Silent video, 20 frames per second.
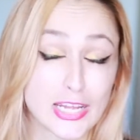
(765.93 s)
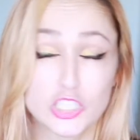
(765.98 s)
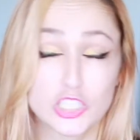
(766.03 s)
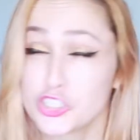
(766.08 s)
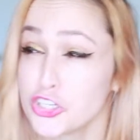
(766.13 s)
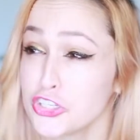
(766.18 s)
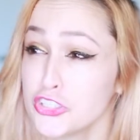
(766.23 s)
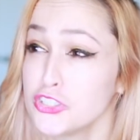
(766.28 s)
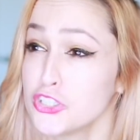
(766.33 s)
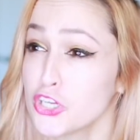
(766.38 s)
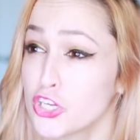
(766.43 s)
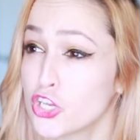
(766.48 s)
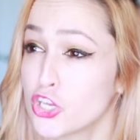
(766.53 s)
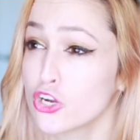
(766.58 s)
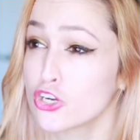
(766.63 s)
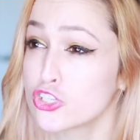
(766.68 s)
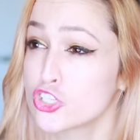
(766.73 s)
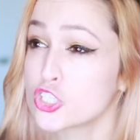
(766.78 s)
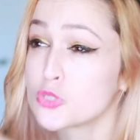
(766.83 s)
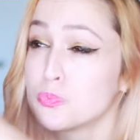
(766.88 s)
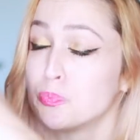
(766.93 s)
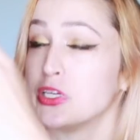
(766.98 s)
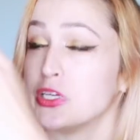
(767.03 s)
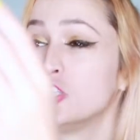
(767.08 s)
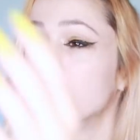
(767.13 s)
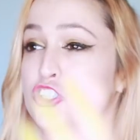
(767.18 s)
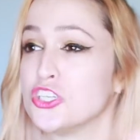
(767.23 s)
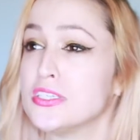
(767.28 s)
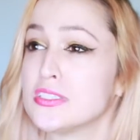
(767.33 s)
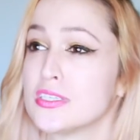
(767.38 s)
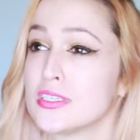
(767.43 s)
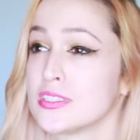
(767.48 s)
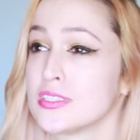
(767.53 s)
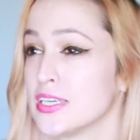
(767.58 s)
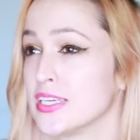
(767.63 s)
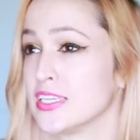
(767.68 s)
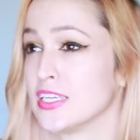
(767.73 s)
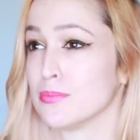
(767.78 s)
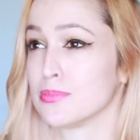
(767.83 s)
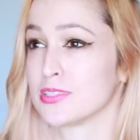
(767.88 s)
And shouldn't the cure just be Jesus
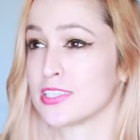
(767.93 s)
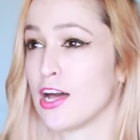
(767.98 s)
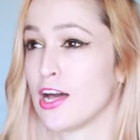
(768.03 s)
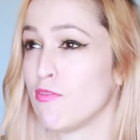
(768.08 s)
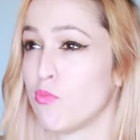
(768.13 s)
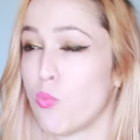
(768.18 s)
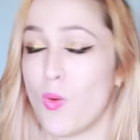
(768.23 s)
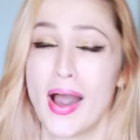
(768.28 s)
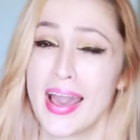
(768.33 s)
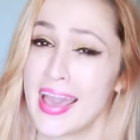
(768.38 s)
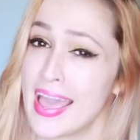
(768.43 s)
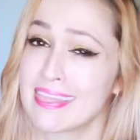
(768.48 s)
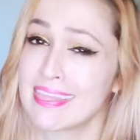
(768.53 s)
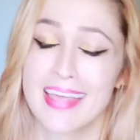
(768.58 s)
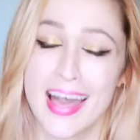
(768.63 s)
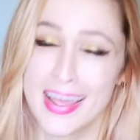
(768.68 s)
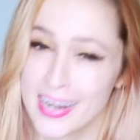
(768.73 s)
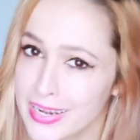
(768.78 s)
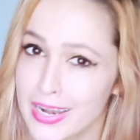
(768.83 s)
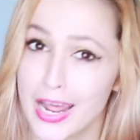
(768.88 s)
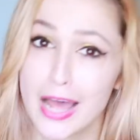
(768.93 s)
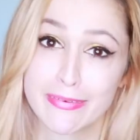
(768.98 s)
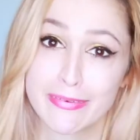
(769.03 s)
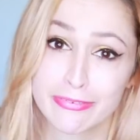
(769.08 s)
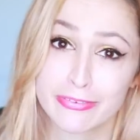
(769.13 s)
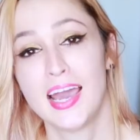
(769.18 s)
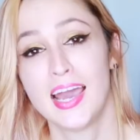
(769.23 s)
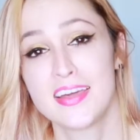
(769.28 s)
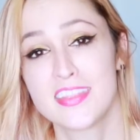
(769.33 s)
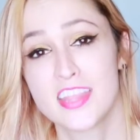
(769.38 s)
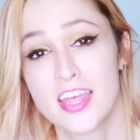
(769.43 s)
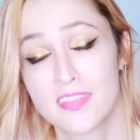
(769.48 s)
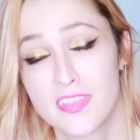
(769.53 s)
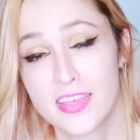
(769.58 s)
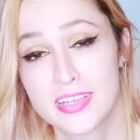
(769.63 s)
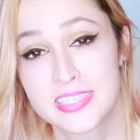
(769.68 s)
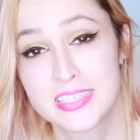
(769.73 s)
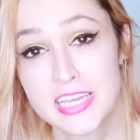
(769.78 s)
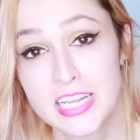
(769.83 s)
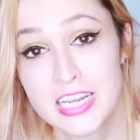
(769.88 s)
in himself? Why ain't that enough? And then
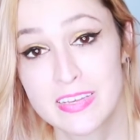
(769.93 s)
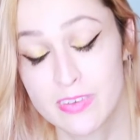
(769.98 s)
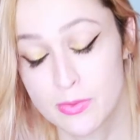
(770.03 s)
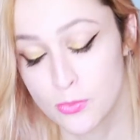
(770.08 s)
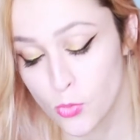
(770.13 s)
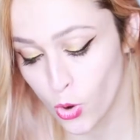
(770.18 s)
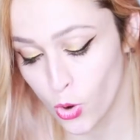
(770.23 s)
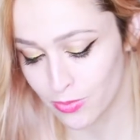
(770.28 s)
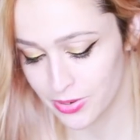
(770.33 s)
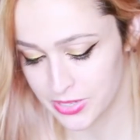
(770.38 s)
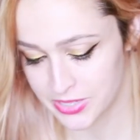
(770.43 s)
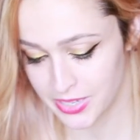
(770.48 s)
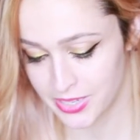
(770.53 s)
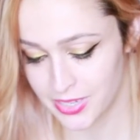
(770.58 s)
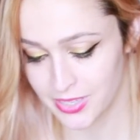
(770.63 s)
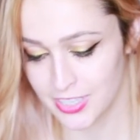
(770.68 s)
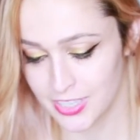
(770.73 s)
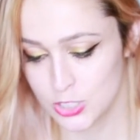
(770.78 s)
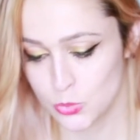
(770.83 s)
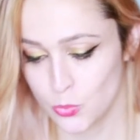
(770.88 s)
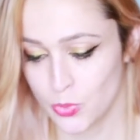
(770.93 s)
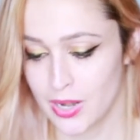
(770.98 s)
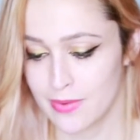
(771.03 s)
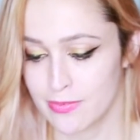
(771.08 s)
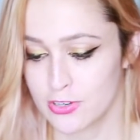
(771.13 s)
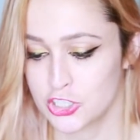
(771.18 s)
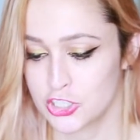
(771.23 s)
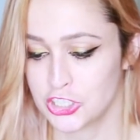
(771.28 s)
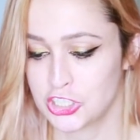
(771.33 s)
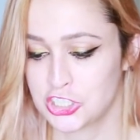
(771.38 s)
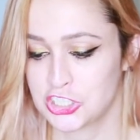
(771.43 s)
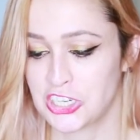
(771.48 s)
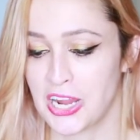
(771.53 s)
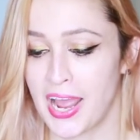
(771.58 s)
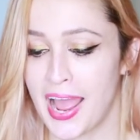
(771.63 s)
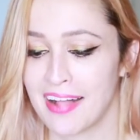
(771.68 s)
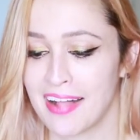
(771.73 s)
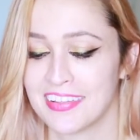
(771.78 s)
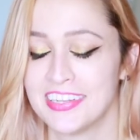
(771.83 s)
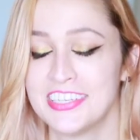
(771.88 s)
things get even more ridiculous whenever she
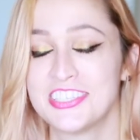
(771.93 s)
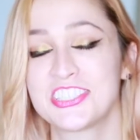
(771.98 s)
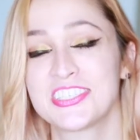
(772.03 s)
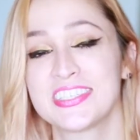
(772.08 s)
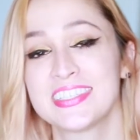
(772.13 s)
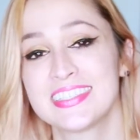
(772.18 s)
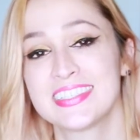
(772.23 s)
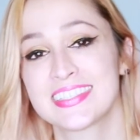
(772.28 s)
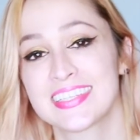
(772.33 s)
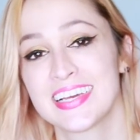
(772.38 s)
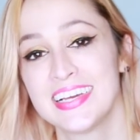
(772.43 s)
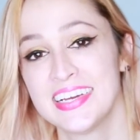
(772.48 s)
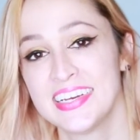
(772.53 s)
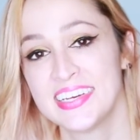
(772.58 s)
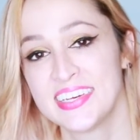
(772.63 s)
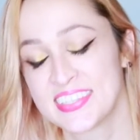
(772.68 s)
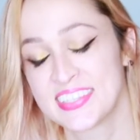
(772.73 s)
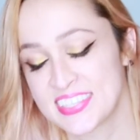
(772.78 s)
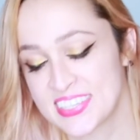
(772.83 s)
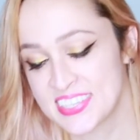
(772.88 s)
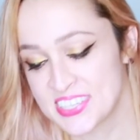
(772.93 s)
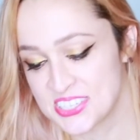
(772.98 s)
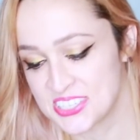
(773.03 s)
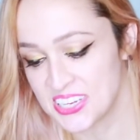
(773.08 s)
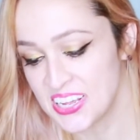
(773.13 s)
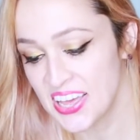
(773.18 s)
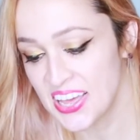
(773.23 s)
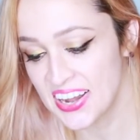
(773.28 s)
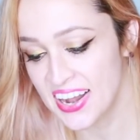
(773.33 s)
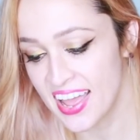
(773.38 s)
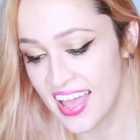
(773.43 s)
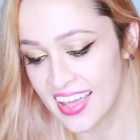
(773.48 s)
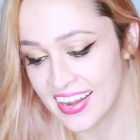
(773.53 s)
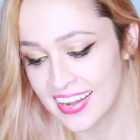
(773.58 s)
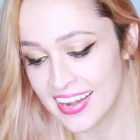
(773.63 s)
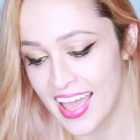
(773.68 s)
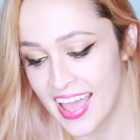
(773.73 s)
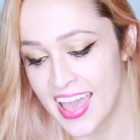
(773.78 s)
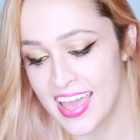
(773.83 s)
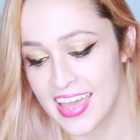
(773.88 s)
challenges
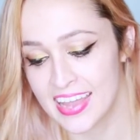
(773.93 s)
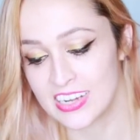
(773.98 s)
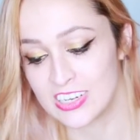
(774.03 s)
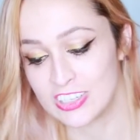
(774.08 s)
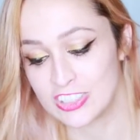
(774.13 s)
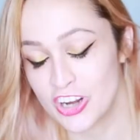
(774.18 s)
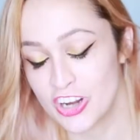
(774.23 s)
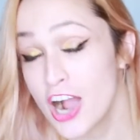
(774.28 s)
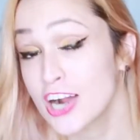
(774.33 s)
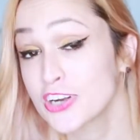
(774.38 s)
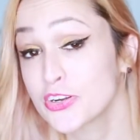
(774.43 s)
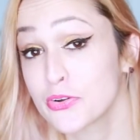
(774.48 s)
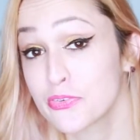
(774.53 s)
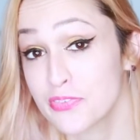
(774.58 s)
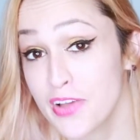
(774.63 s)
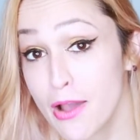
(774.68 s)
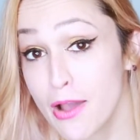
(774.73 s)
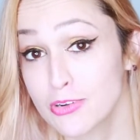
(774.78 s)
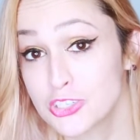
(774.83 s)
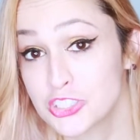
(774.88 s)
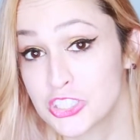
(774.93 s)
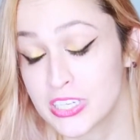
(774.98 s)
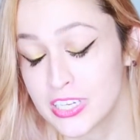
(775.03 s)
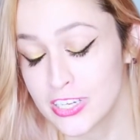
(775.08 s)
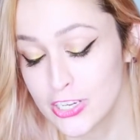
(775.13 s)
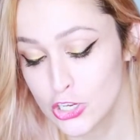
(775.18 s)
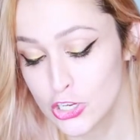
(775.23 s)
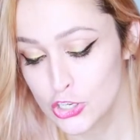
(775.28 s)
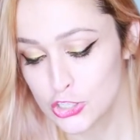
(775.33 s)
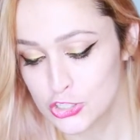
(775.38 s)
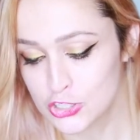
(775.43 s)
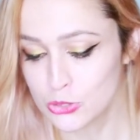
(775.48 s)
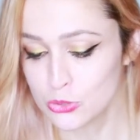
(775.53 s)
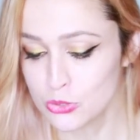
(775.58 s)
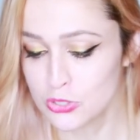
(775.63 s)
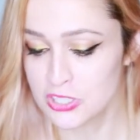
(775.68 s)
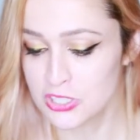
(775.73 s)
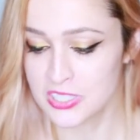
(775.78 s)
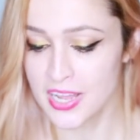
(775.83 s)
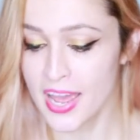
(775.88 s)
CNN and Dr. Fauci
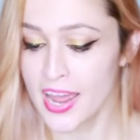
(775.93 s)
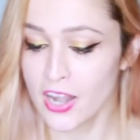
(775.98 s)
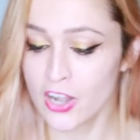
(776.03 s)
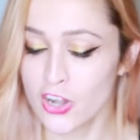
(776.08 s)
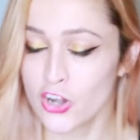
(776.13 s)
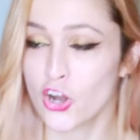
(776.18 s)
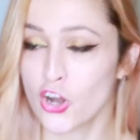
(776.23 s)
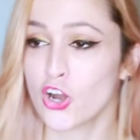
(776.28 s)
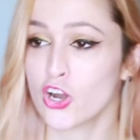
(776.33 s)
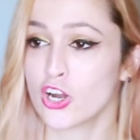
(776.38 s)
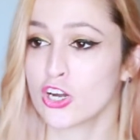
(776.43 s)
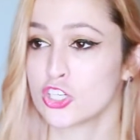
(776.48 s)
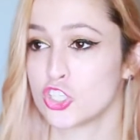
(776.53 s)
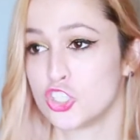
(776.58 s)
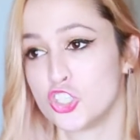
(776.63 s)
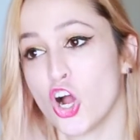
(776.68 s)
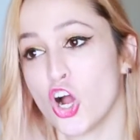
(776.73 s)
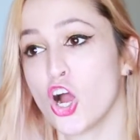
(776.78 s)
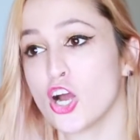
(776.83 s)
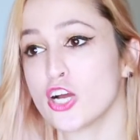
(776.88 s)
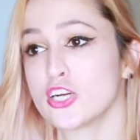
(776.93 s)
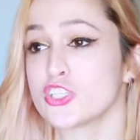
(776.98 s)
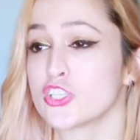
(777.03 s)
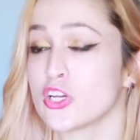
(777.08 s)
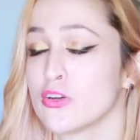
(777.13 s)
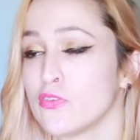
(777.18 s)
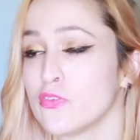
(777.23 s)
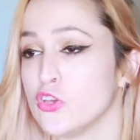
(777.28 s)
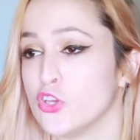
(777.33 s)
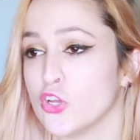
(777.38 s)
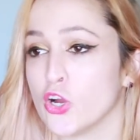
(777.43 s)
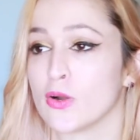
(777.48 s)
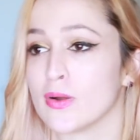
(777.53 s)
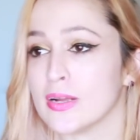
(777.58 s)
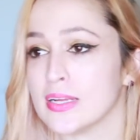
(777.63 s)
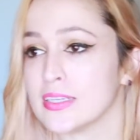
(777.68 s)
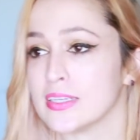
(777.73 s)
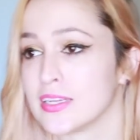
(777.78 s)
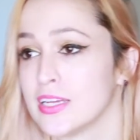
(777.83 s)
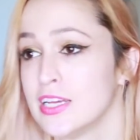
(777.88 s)
to send her jars of
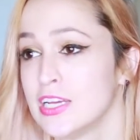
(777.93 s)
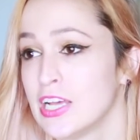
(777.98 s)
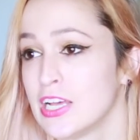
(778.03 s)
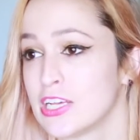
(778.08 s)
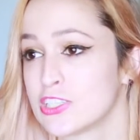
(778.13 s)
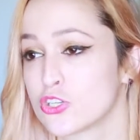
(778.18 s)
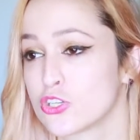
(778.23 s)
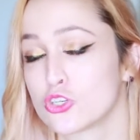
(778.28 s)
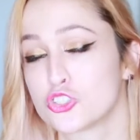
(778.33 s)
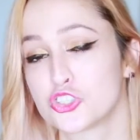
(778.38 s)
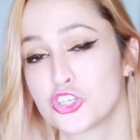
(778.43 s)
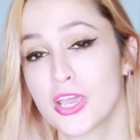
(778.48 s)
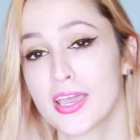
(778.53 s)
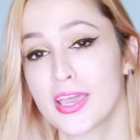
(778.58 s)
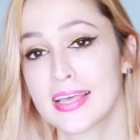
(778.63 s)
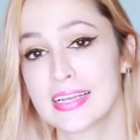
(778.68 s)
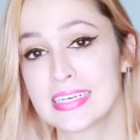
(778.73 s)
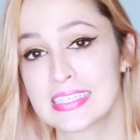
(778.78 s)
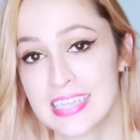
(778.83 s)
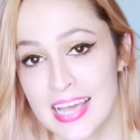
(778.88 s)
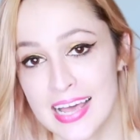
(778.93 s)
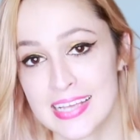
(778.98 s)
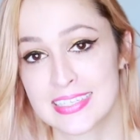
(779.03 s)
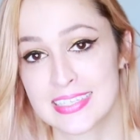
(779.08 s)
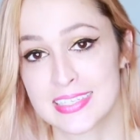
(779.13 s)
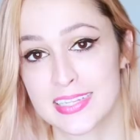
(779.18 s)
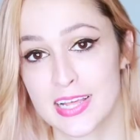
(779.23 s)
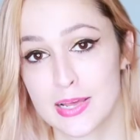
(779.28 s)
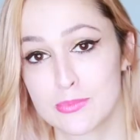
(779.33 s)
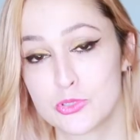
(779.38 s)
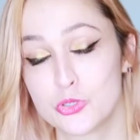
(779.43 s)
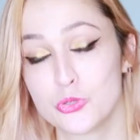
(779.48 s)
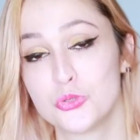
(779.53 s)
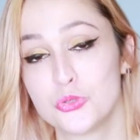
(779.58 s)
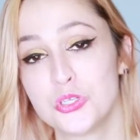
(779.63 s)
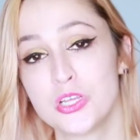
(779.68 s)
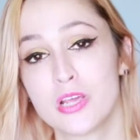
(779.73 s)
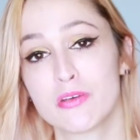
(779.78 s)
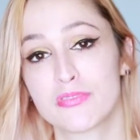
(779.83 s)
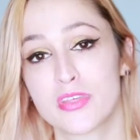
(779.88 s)
urine so she can test them to
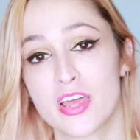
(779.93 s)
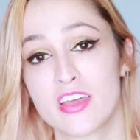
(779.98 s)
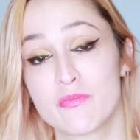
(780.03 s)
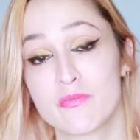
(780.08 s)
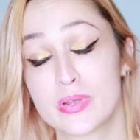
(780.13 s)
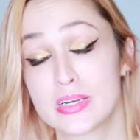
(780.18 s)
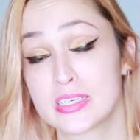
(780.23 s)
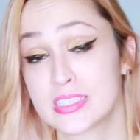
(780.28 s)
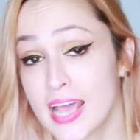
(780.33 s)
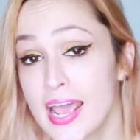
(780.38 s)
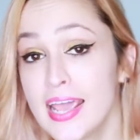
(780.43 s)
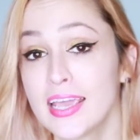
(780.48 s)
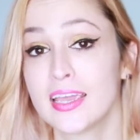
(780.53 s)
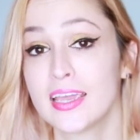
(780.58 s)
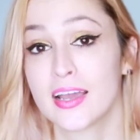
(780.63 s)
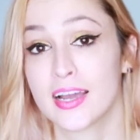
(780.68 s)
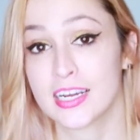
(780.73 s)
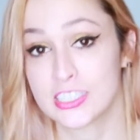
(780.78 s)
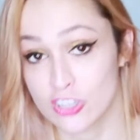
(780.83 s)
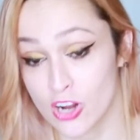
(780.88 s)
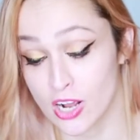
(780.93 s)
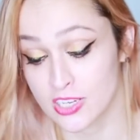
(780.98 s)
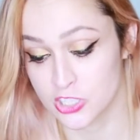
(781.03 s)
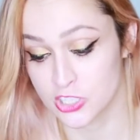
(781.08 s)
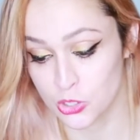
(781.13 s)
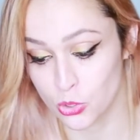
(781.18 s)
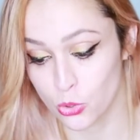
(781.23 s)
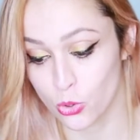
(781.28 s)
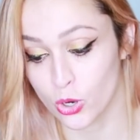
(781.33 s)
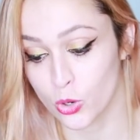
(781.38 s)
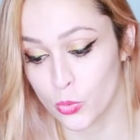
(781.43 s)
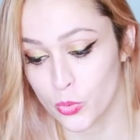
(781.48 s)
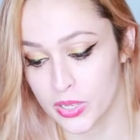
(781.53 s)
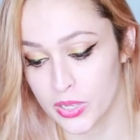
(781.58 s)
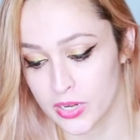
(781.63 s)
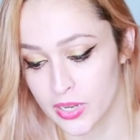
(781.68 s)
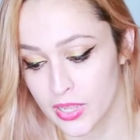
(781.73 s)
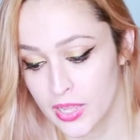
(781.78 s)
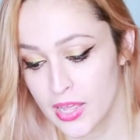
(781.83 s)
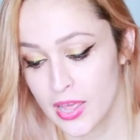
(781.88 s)
see if they've been taking
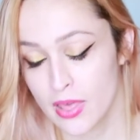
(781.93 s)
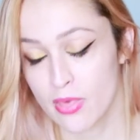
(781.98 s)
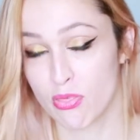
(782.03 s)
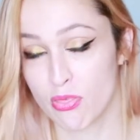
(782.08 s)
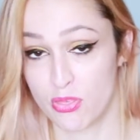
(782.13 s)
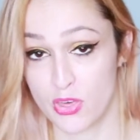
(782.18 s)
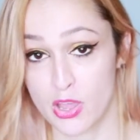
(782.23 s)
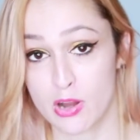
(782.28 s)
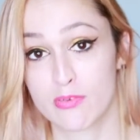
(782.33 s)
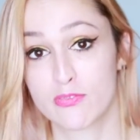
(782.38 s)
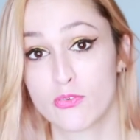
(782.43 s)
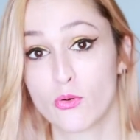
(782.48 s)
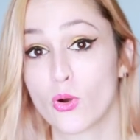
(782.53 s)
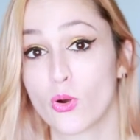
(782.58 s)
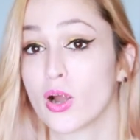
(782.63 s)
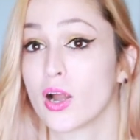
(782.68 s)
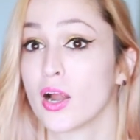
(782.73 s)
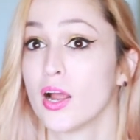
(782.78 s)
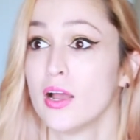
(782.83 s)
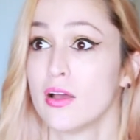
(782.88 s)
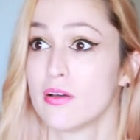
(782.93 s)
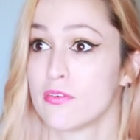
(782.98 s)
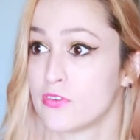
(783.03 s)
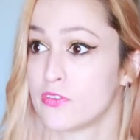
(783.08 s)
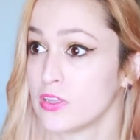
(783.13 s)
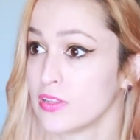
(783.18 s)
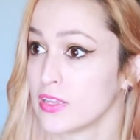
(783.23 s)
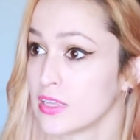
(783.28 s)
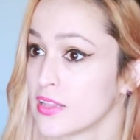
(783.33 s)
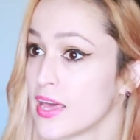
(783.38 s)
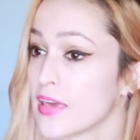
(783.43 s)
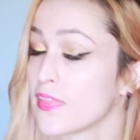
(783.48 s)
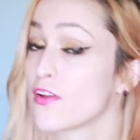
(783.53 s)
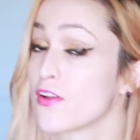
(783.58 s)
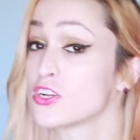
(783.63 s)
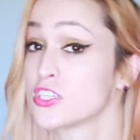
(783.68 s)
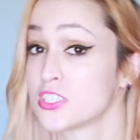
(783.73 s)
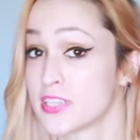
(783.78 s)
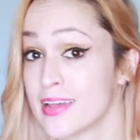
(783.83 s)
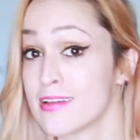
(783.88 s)
hydroxychloroquine, therefore feeling like
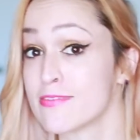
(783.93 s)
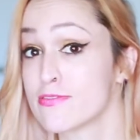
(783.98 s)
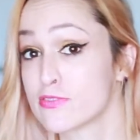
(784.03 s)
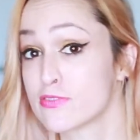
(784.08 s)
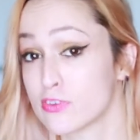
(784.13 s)
they're safe